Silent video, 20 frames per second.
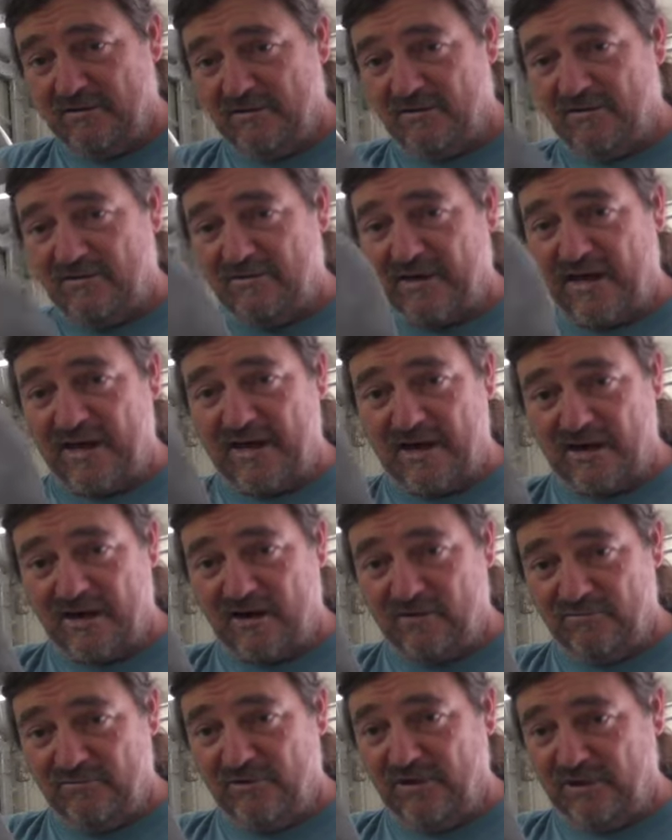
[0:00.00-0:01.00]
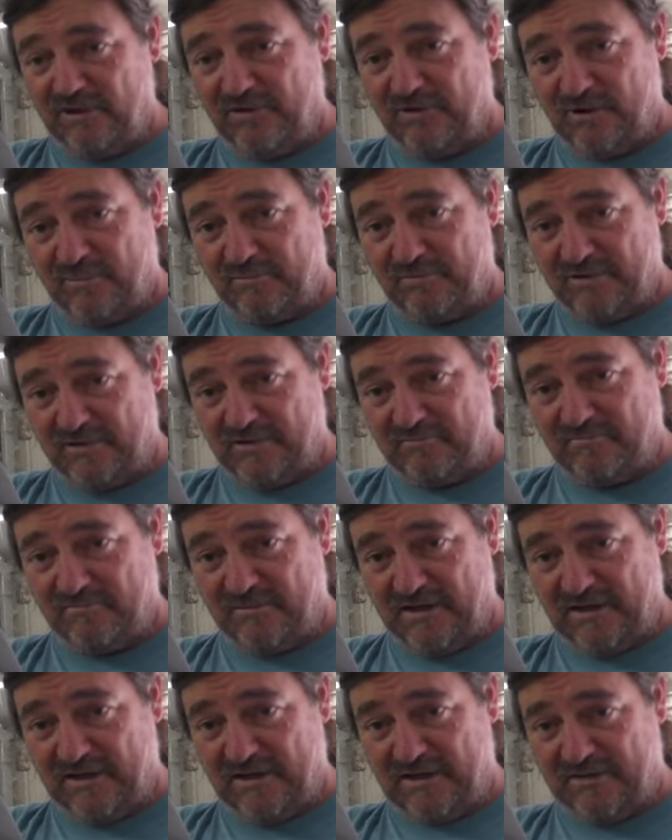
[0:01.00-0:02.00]
They are a really good option,
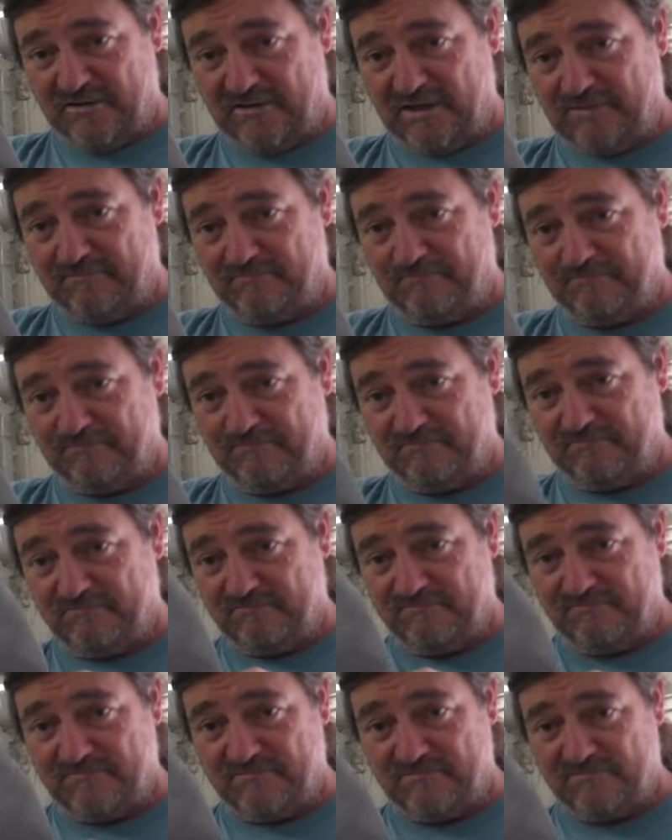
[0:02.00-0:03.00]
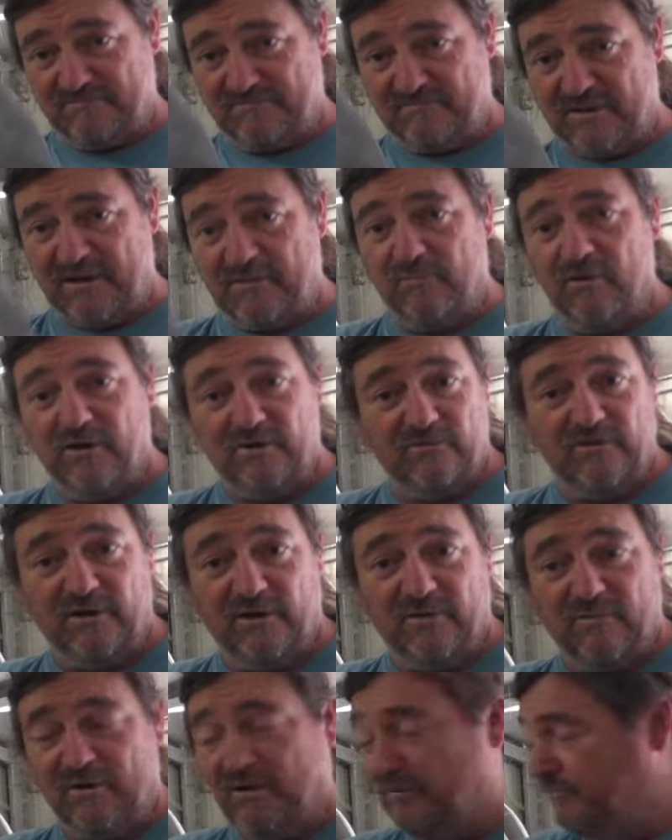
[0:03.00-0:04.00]
and they work
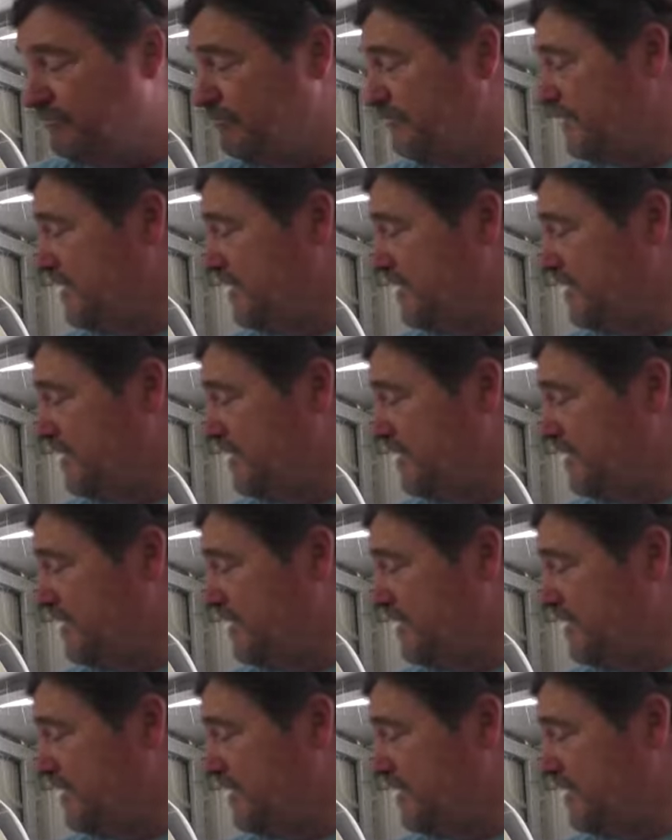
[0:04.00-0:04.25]
really well.